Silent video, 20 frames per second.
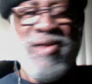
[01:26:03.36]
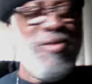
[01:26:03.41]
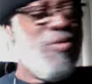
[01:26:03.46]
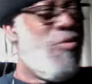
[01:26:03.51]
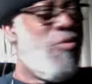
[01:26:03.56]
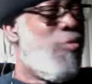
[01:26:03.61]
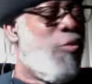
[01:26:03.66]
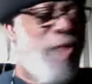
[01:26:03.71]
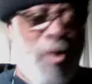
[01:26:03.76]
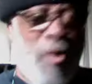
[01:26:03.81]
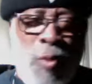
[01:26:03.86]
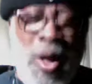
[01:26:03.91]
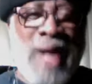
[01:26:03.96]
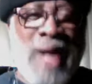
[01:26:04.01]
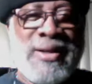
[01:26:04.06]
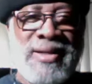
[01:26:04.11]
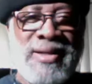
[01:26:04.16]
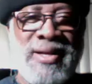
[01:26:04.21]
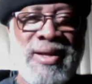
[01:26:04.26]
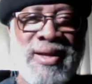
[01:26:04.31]
For
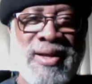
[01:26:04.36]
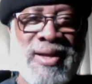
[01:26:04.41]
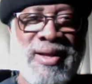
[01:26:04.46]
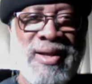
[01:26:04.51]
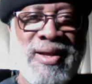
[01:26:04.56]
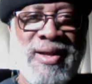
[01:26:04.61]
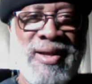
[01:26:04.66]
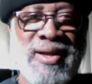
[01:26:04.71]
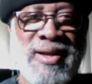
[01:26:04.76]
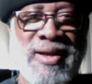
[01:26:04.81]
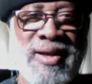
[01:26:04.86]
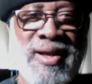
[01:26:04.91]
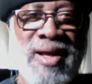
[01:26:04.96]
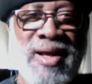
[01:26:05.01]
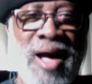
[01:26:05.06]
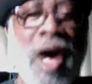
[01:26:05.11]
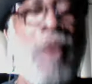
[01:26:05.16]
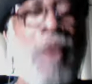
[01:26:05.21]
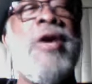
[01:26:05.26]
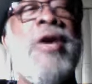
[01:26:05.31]
what?
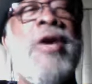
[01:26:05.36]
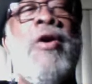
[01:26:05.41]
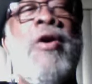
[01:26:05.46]
How are you gonna